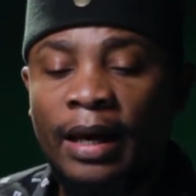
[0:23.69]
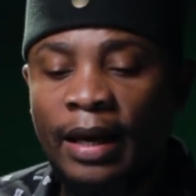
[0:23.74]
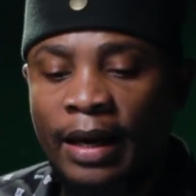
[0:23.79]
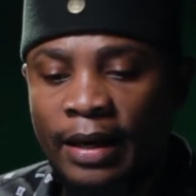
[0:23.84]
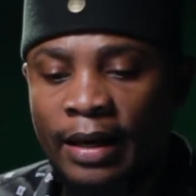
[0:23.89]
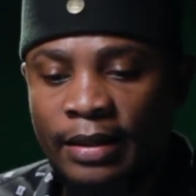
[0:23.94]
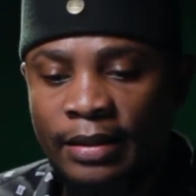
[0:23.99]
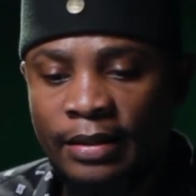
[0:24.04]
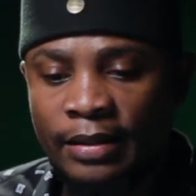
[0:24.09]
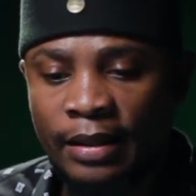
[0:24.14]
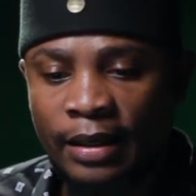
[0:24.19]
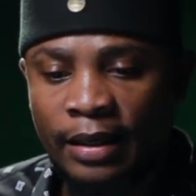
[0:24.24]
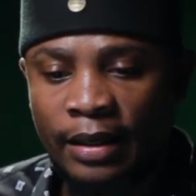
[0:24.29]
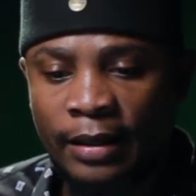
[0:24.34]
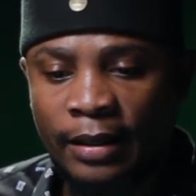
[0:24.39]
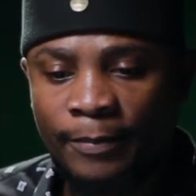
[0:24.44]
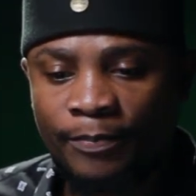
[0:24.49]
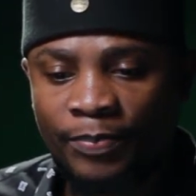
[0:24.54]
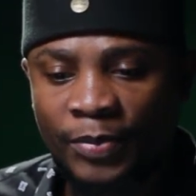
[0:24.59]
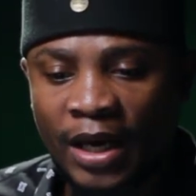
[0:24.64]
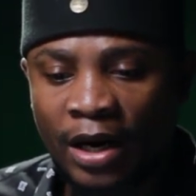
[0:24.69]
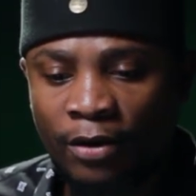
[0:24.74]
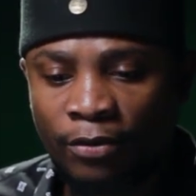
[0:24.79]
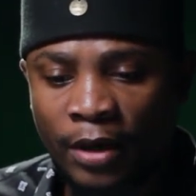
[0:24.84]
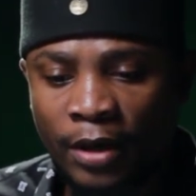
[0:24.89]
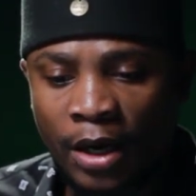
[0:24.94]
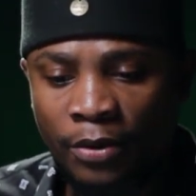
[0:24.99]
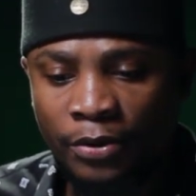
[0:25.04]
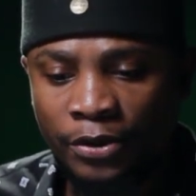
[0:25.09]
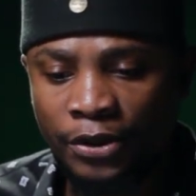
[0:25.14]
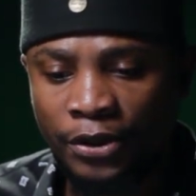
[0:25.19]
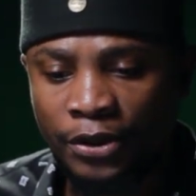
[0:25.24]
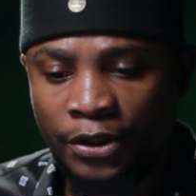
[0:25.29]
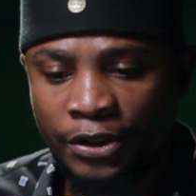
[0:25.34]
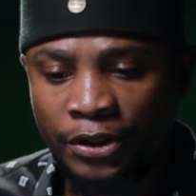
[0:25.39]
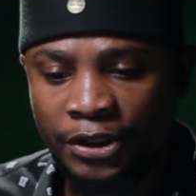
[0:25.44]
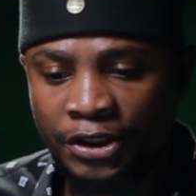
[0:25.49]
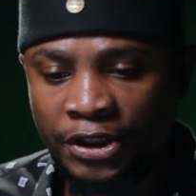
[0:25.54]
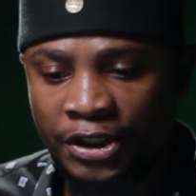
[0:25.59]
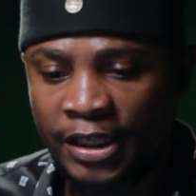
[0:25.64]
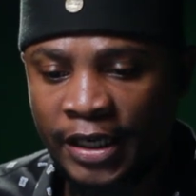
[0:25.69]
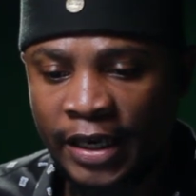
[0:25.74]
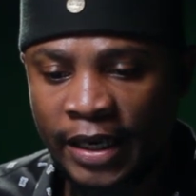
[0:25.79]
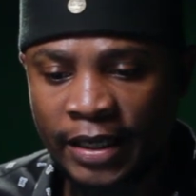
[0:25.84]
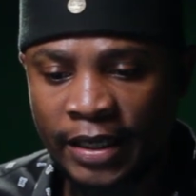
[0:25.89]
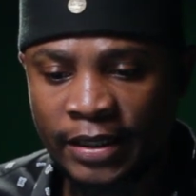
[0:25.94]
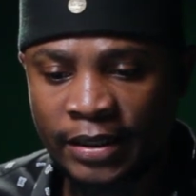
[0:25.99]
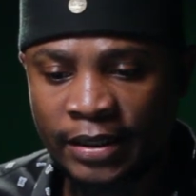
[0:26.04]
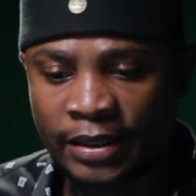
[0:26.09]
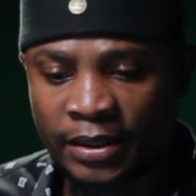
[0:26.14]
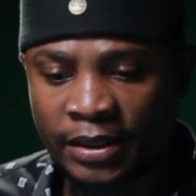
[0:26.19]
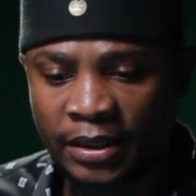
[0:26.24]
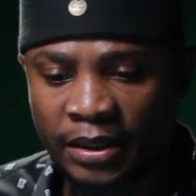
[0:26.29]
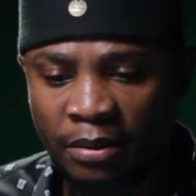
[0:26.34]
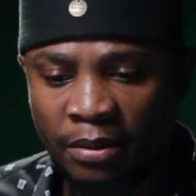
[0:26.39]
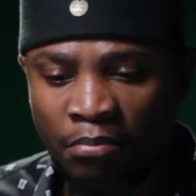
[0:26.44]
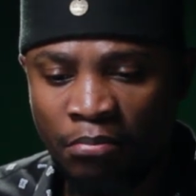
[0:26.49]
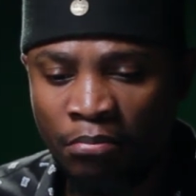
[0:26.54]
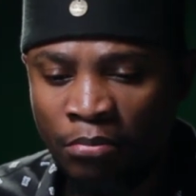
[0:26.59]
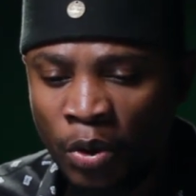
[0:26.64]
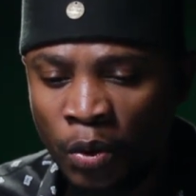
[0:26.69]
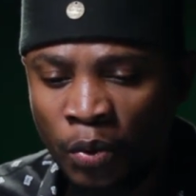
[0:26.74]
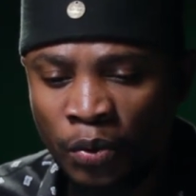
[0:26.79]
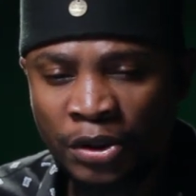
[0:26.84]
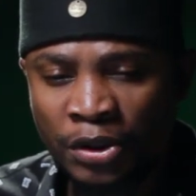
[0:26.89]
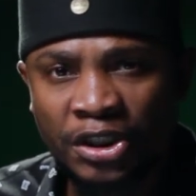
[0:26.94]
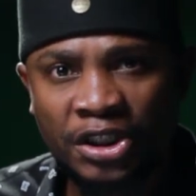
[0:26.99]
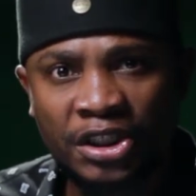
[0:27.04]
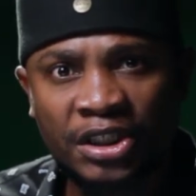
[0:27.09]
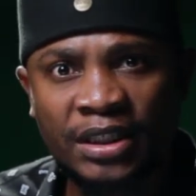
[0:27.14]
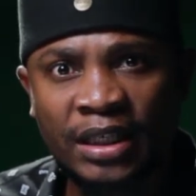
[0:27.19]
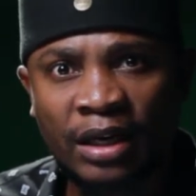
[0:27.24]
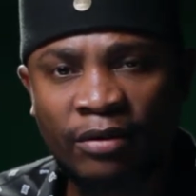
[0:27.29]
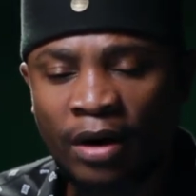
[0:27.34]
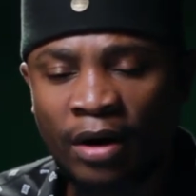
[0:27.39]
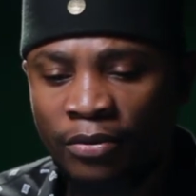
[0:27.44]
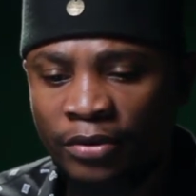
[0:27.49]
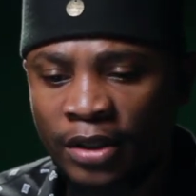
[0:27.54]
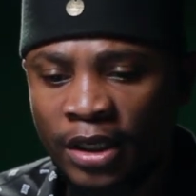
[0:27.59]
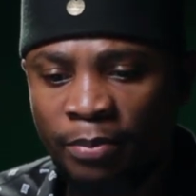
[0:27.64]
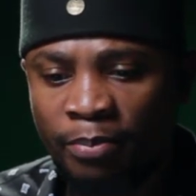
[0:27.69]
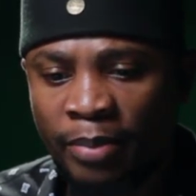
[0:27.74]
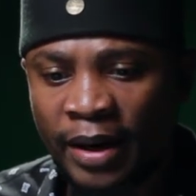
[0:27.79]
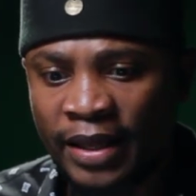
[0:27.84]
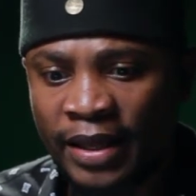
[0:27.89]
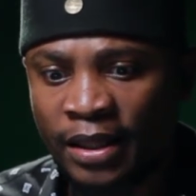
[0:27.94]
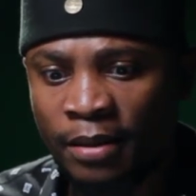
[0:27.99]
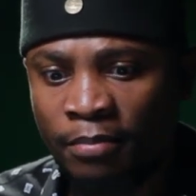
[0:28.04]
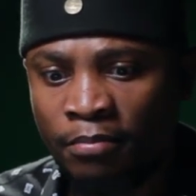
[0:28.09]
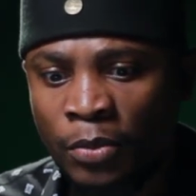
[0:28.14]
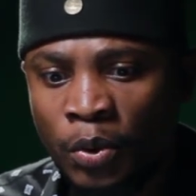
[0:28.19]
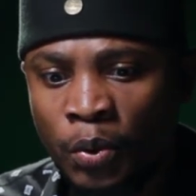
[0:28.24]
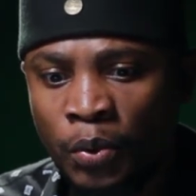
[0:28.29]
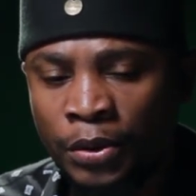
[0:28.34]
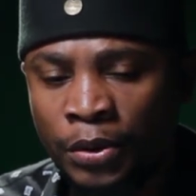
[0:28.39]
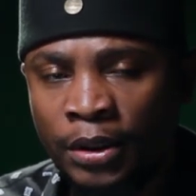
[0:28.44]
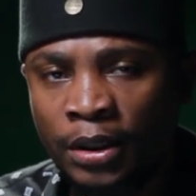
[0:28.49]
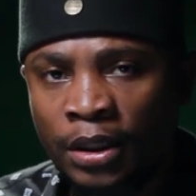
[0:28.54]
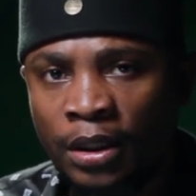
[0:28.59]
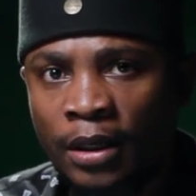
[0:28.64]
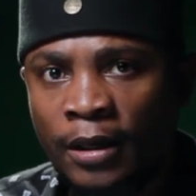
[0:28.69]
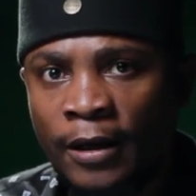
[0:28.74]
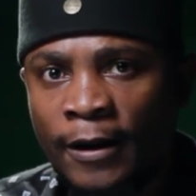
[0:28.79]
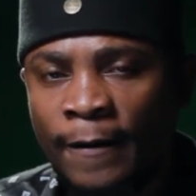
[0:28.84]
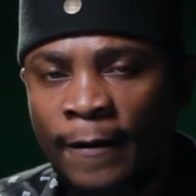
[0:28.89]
And around her, she has moon. She's surrounded by the moon.